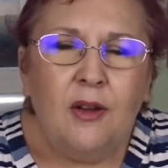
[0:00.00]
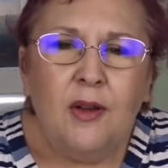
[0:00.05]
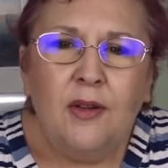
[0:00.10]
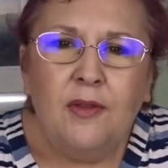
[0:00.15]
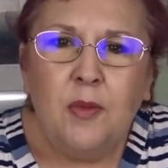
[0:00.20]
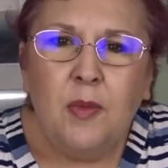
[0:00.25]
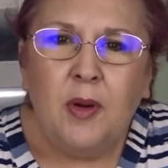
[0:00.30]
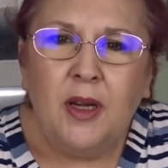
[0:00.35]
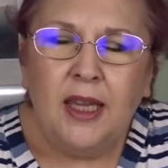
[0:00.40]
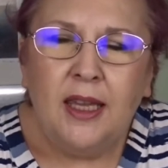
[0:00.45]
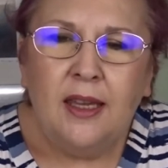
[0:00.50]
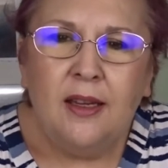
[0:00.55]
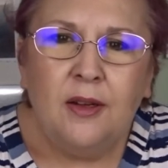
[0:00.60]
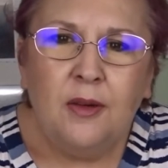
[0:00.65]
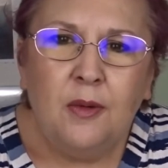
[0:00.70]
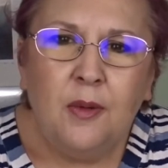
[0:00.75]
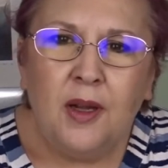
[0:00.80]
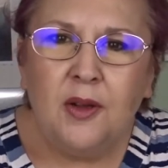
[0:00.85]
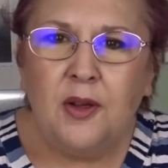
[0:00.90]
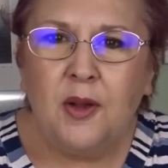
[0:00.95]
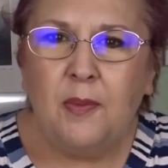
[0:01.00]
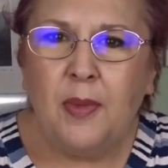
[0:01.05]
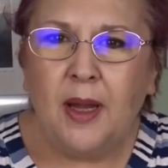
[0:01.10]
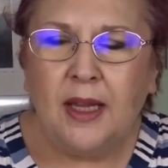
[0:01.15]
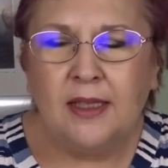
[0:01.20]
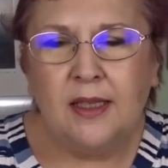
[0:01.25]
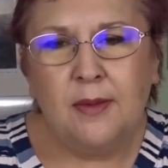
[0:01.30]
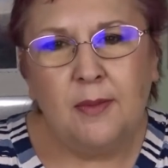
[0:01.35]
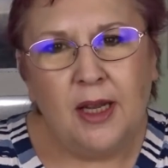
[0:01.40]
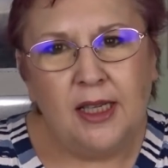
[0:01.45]
everybody, welcome
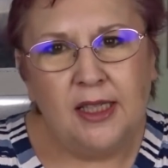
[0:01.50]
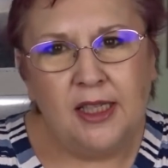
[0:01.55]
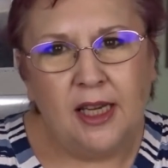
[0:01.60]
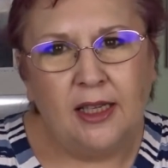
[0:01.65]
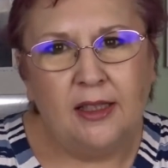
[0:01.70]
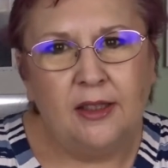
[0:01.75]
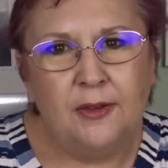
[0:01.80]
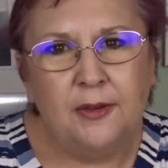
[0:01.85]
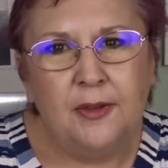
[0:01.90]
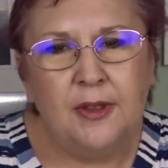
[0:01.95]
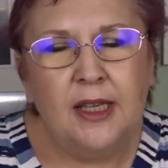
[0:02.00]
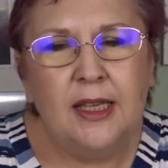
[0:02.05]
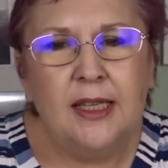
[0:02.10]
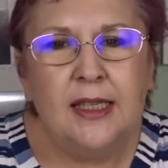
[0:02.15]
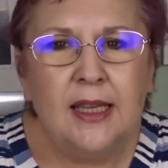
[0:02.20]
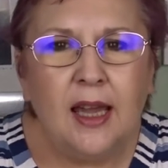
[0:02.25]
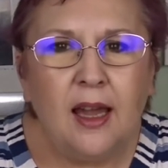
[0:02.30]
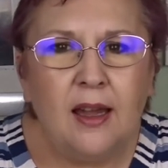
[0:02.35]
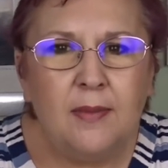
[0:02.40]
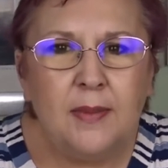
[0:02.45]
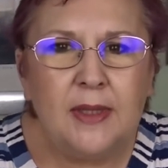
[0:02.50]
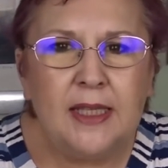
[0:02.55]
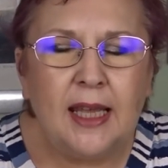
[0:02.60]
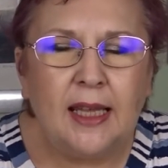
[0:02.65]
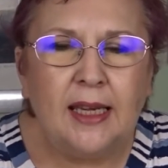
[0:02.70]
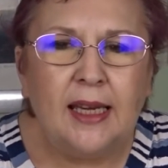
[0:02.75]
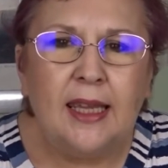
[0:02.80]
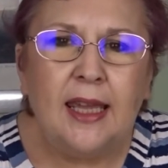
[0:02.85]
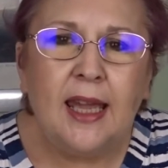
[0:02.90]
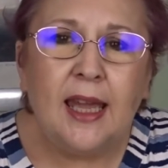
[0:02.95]
back to my channel. I'm
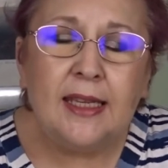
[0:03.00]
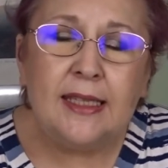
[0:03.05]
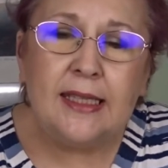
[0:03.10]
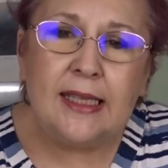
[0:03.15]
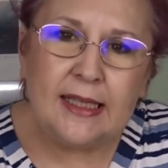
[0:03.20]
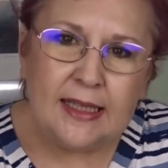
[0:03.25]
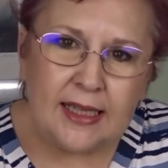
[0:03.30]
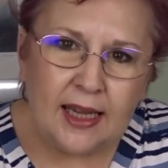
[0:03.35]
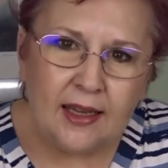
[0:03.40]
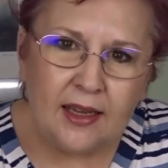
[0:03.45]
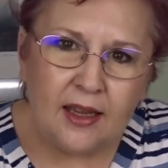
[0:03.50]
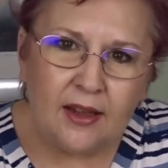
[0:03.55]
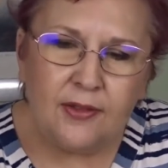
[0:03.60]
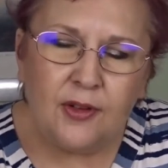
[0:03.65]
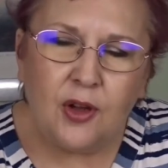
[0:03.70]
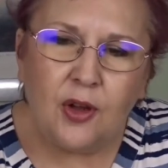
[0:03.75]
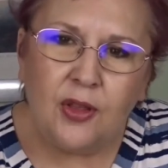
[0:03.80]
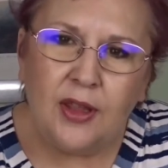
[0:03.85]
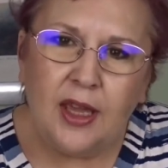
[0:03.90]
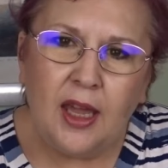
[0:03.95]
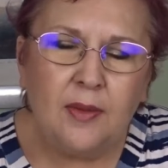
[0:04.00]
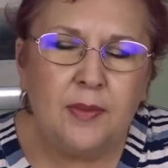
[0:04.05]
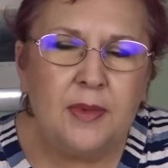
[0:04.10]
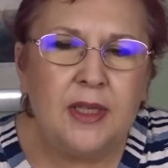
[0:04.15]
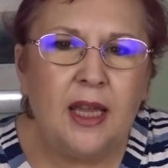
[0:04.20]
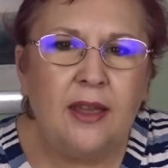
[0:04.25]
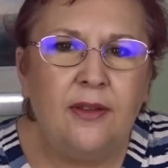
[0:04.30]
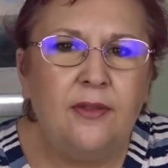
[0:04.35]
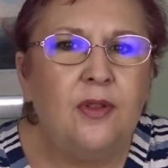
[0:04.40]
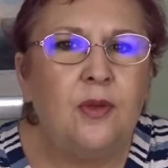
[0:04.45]
Sally and today I've got the
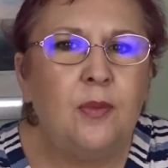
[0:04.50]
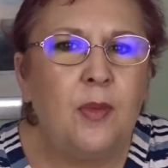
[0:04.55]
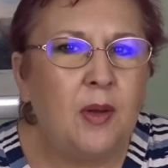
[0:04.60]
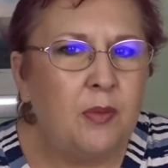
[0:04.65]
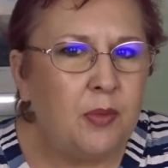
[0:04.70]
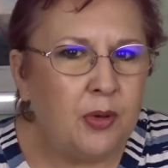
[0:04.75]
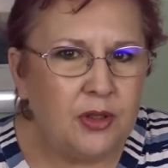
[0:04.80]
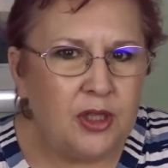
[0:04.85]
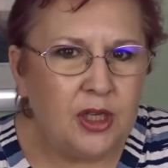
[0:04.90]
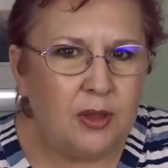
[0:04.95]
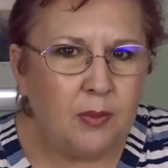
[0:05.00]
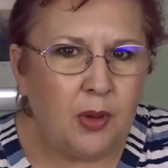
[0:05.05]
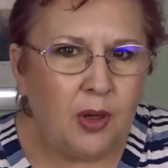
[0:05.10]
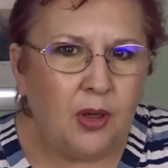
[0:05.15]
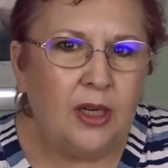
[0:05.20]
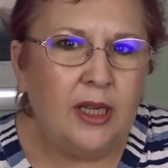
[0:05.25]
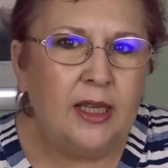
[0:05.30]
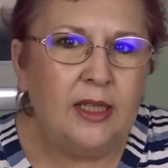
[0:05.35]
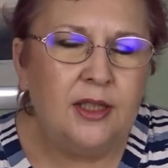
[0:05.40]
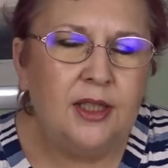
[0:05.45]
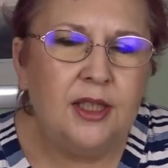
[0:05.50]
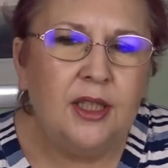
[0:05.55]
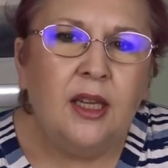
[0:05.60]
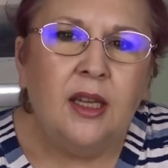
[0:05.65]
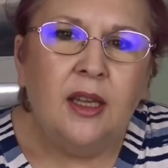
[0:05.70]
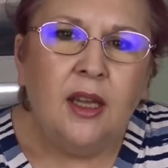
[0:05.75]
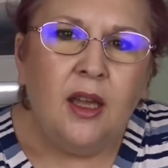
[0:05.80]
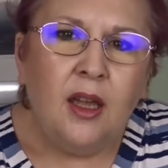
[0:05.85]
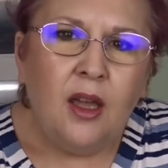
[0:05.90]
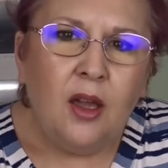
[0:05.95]
update for my project polish,
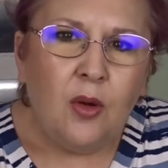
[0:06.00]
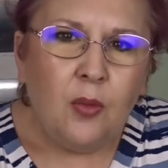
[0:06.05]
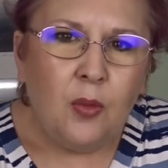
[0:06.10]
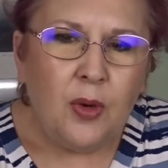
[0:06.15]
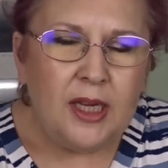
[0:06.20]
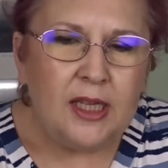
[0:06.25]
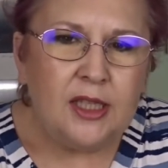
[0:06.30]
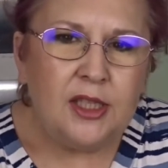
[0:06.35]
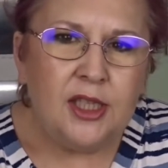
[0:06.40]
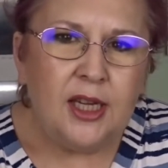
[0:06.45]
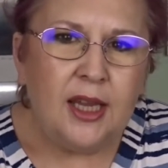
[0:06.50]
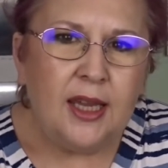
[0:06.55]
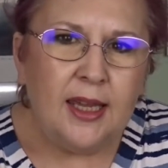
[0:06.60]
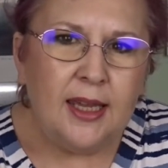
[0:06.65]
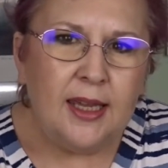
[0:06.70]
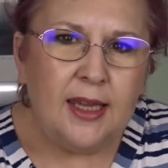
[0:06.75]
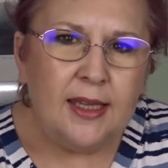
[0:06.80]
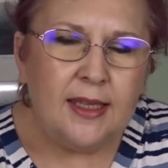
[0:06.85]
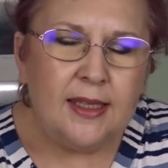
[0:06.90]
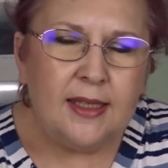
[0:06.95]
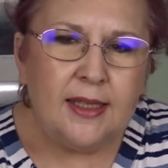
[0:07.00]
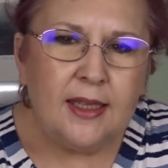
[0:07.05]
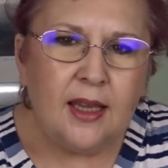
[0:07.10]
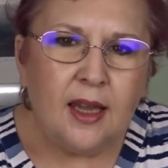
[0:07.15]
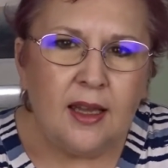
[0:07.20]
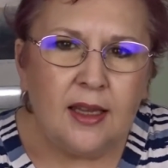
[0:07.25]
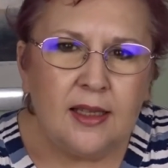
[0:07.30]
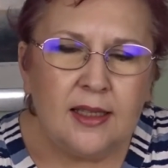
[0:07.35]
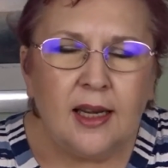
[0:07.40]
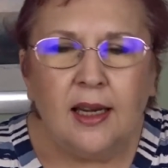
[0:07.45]
which is
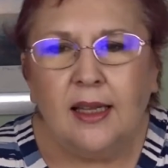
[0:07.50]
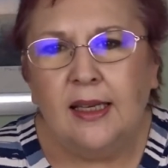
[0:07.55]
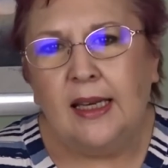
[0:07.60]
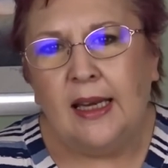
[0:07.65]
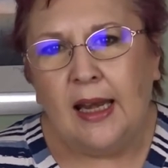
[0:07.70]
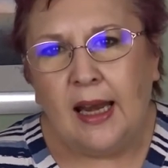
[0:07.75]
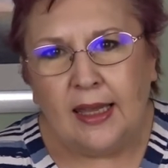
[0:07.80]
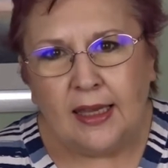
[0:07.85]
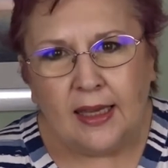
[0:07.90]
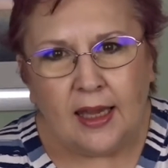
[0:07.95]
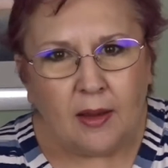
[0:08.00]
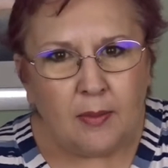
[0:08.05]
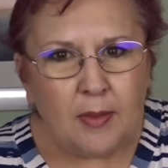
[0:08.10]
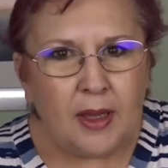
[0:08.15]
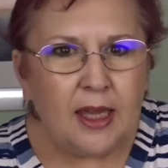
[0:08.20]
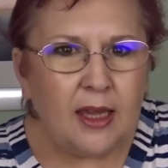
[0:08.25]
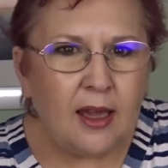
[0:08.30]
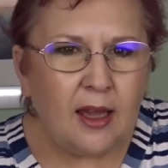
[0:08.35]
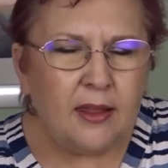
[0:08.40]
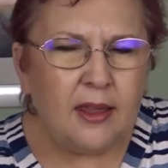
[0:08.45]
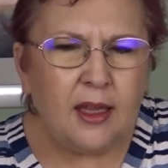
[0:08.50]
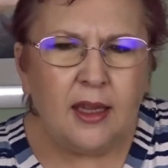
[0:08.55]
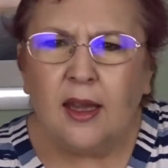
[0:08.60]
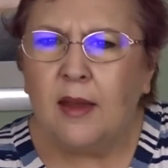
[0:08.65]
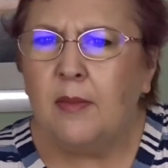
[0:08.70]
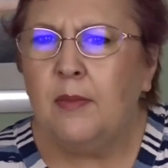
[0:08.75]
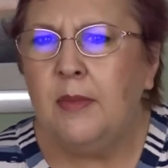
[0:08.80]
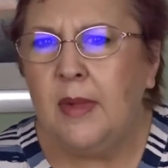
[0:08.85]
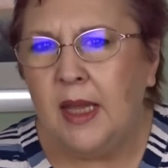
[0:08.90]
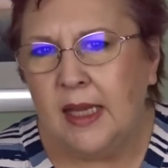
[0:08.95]
slightly late coming. I think
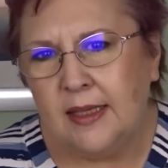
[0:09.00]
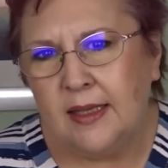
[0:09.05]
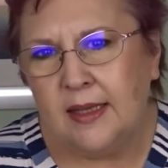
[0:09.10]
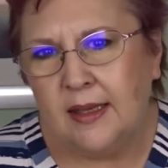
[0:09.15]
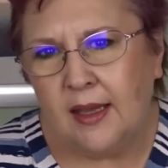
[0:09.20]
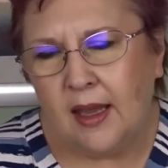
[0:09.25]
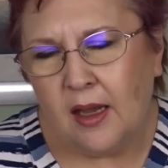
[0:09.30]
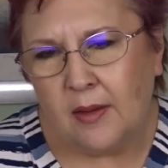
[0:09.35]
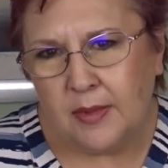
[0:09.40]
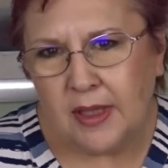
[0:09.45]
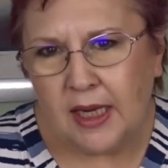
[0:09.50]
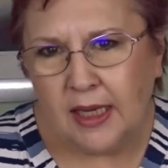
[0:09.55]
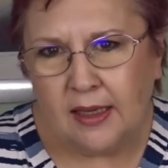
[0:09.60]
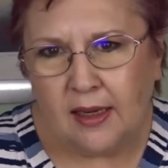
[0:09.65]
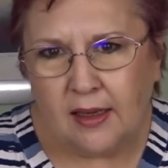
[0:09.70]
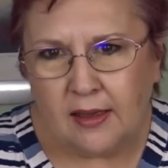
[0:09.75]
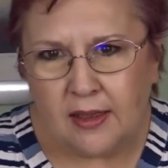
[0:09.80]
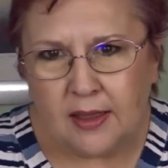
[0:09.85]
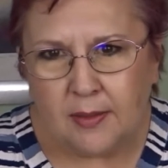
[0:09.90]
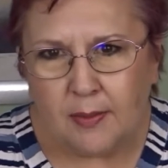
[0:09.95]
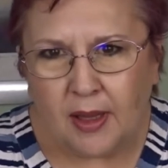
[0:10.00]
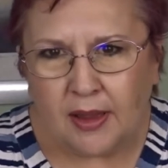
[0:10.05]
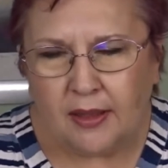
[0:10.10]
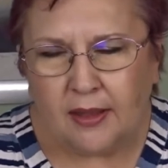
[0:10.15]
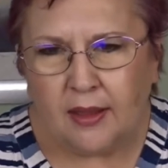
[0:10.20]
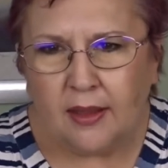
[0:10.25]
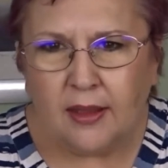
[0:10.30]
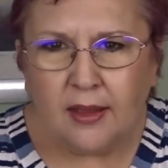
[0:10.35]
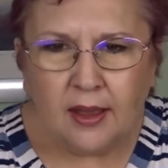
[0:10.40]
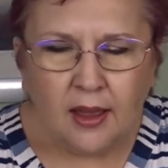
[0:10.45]
I missed the update last
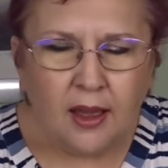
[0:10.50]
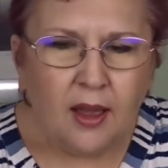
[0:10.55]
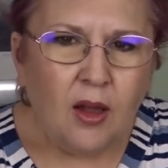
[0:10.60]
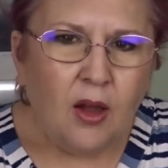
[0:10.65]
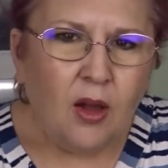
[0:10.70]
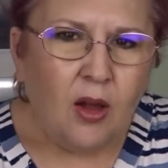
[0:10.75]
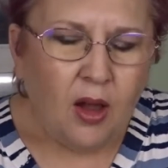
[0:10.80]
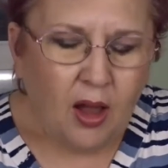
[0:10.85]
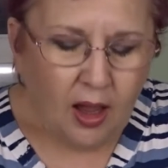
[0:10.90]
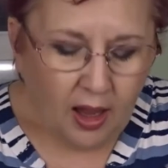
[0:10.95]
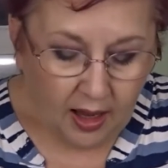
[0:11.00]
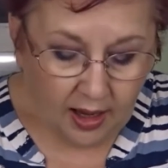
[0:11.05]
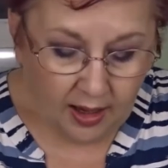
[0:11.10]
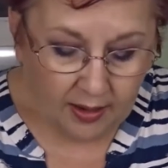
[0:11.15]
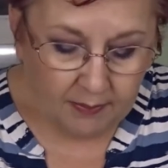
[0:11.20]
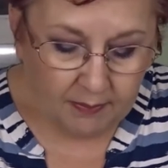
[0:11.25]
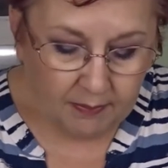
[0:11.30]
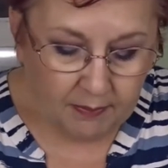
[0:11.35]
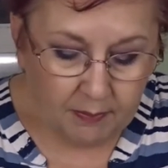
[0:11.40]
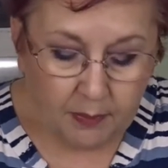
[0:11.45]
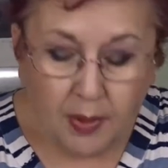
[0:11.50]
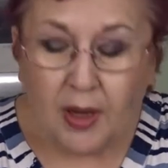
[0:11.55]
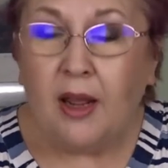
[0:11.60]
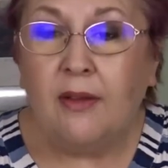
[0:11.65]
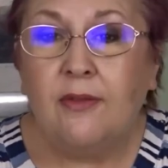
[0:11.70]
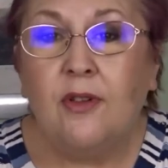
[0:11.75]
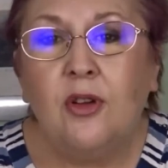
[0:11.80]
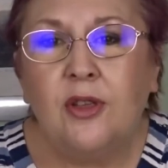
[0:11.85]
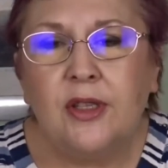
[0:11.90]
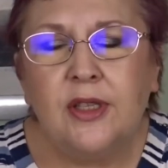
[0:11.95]
month, but
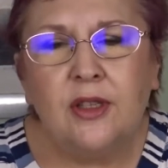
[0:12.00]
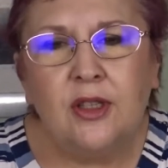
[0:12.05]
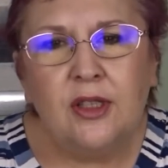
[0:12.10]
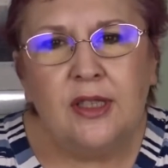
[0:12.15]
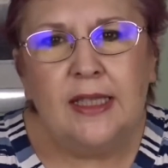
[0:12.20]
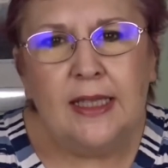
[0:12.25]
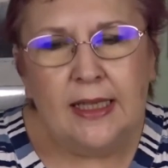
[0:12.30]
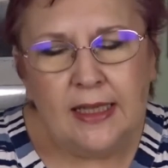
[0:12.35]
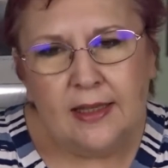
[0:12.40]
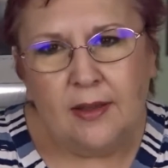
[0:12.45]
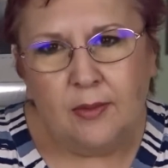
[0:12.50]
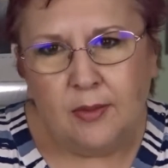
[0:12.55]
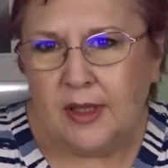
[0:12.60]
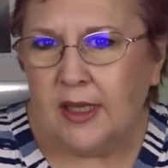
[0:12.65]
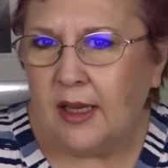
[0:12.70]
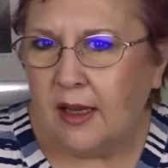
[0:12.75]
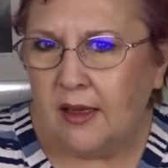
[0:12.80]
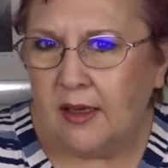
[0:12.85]
I've got some decent